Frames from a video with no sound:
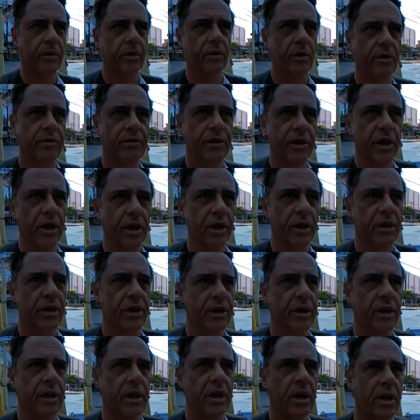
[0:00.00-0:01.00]
revered
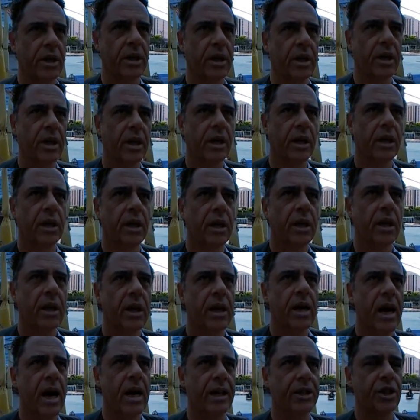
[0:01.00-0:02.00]

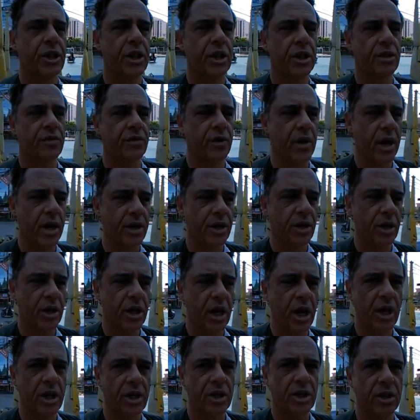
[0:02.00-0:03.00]
not just for
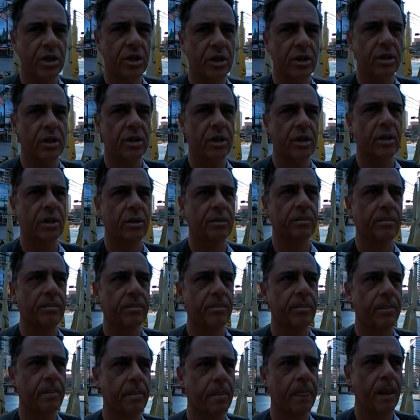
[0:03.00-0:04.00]
education,
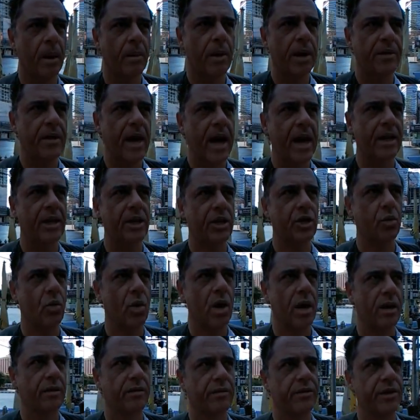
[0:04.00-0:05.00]
but that is
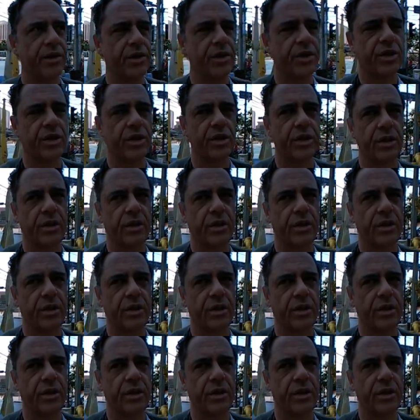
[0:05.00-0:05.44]
one of his